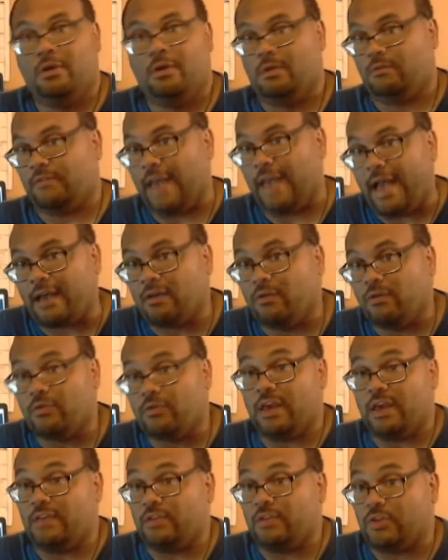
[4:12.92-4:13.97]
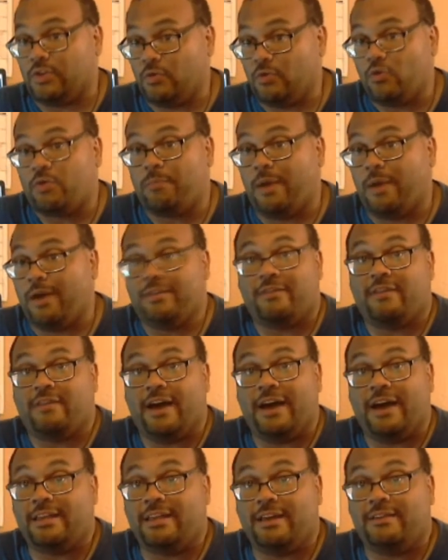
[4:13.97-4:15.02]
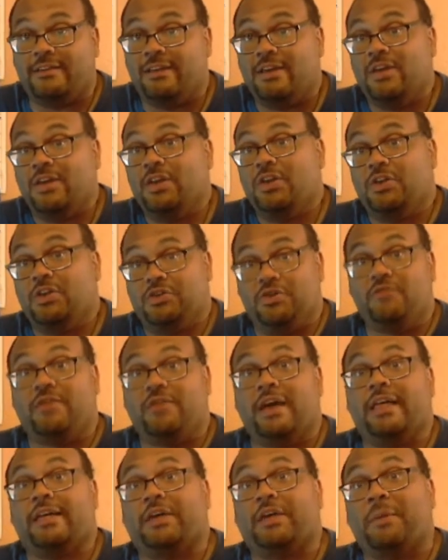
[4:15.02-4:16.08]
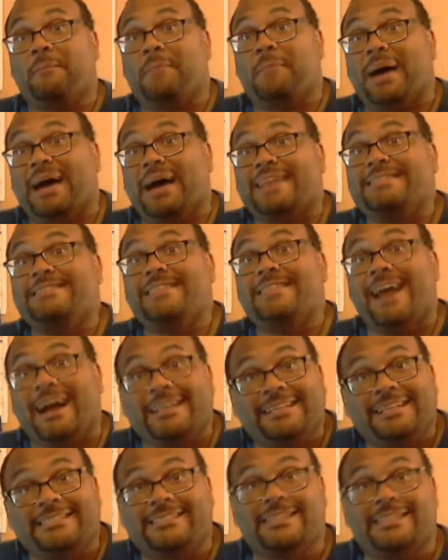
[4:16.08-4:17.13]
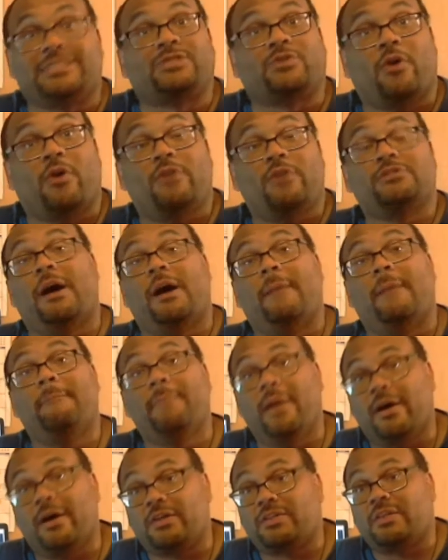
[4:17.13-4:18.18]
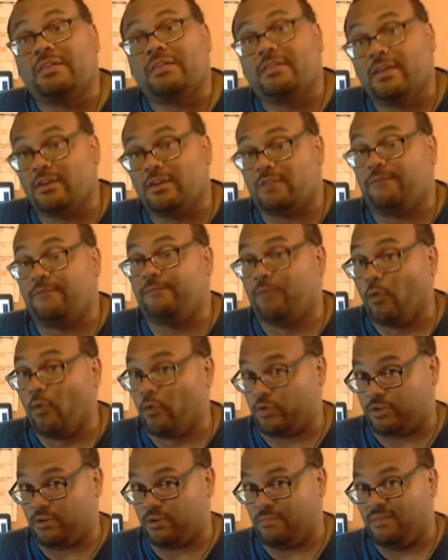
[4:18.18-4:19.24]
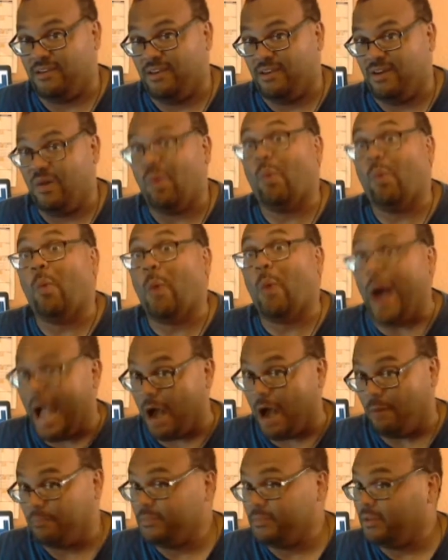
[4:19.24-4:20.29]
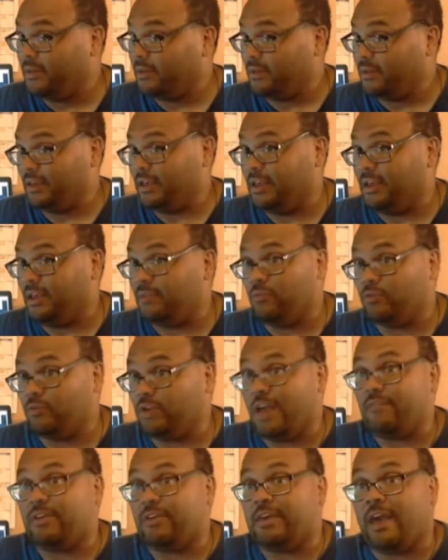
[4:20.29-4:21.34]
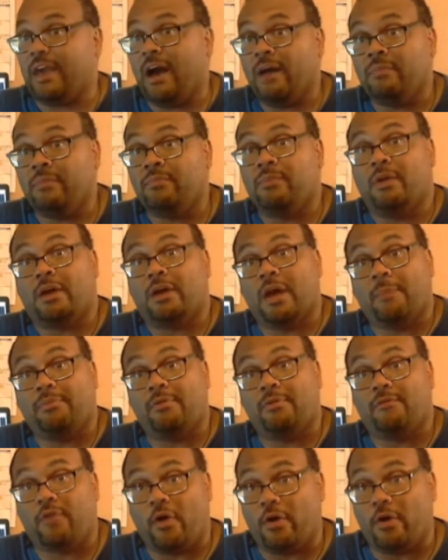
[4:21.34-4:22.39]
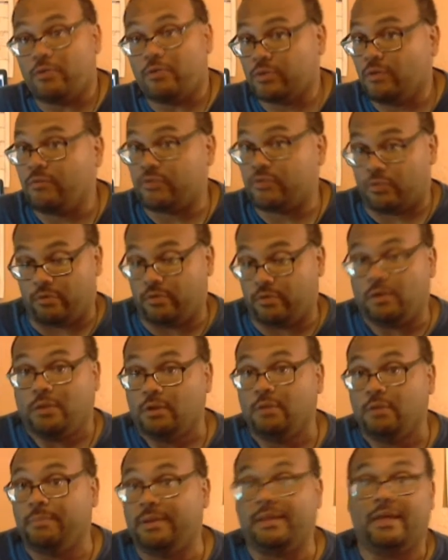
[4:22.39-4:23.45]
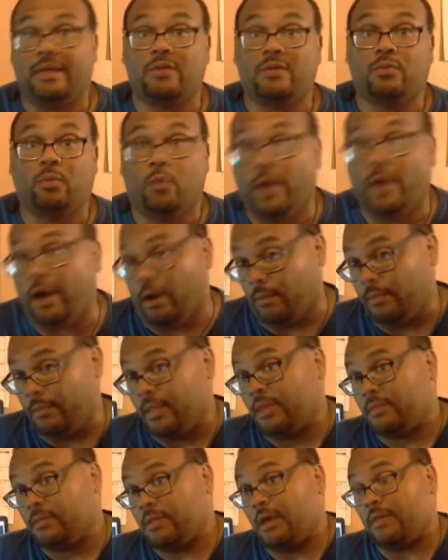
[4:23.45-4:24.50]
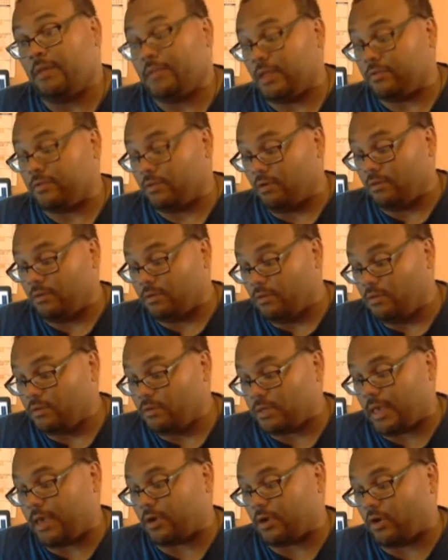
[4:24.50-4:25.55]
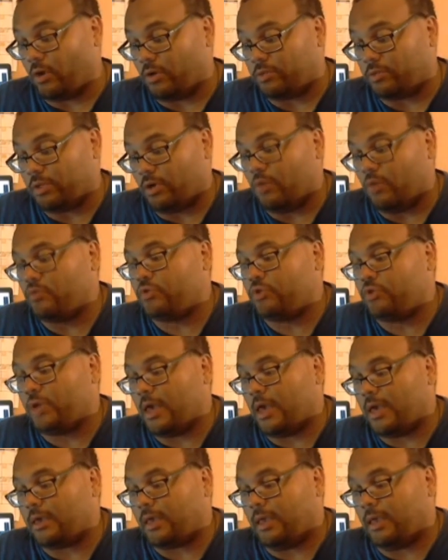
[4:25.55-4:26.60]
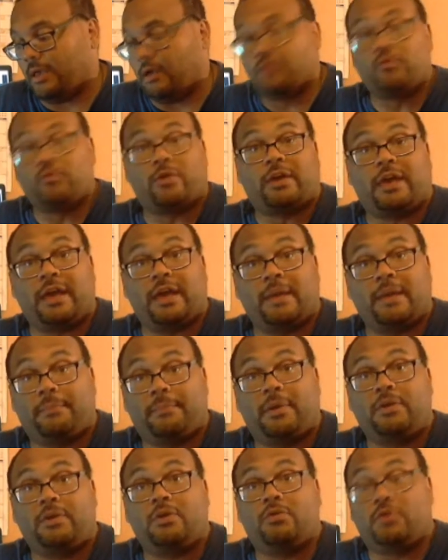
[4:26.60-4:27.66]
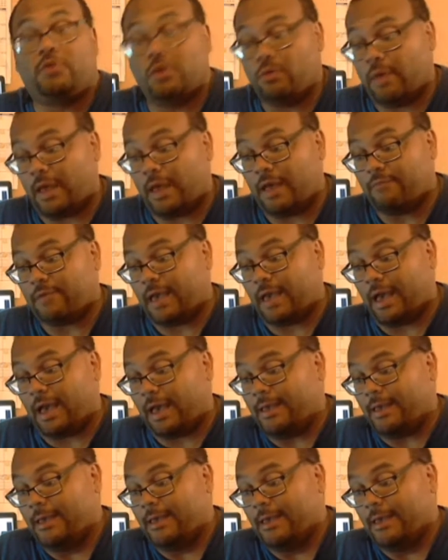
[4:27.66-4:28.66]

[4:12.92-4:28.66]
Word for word: tackles at the center spot, the tight end. You've got to combine 96 starts amongst this foursome. Wow. And we're not even counting a couple of guards who've started a little bit as well. Now, they do lose at guard, though, Jake Eldrenkamp, but you do have a guy